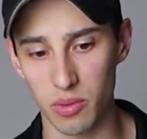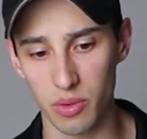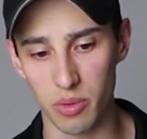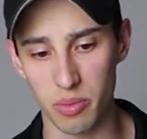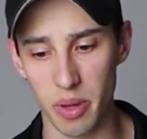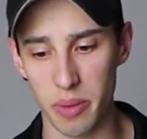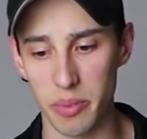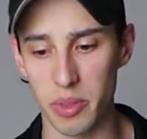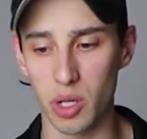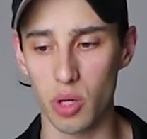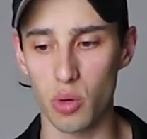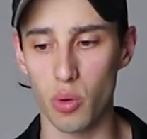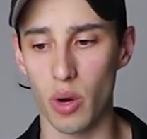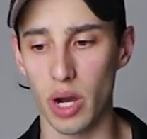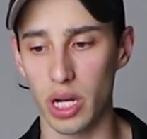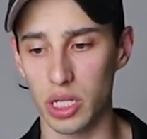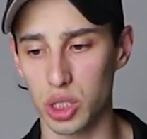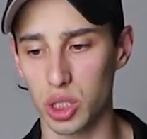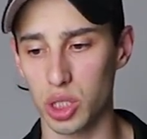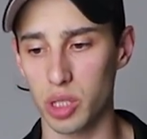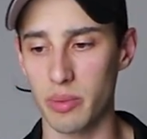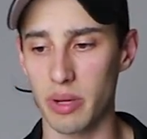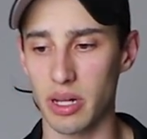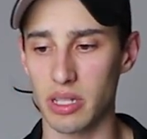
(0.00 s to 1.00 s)
with maybe a
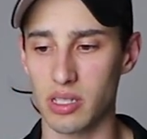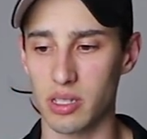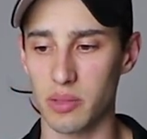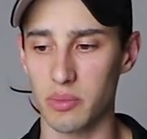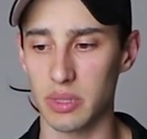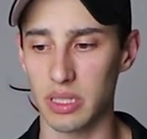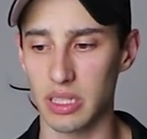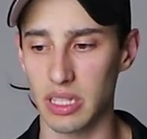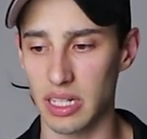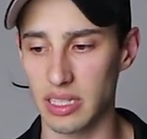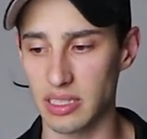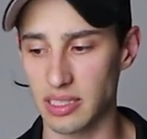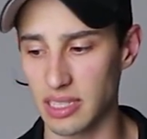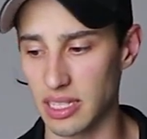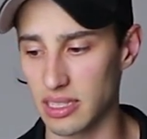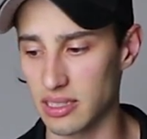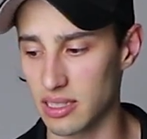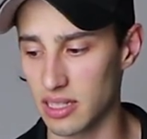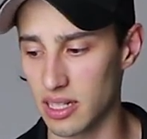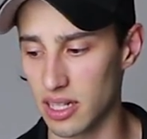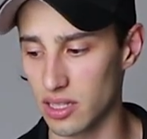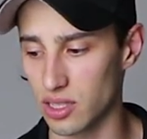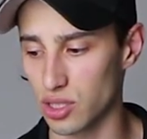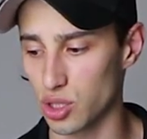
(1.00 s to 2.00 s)
question about something that I said
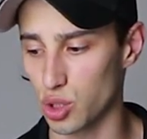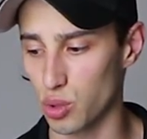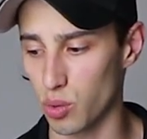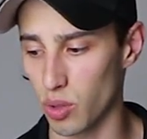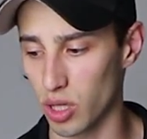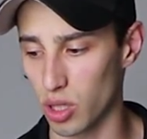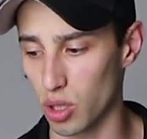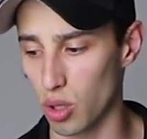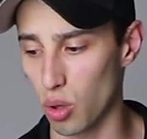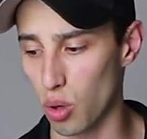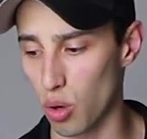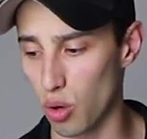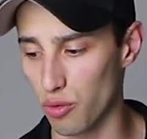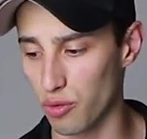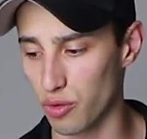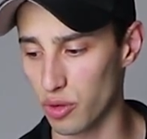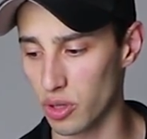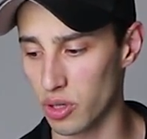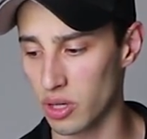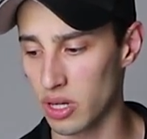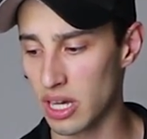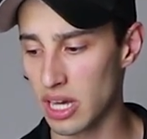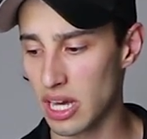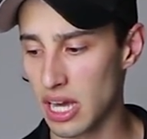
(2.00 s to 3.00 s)
today that you want to go
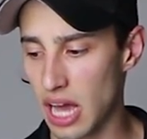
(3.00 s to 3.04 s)
over.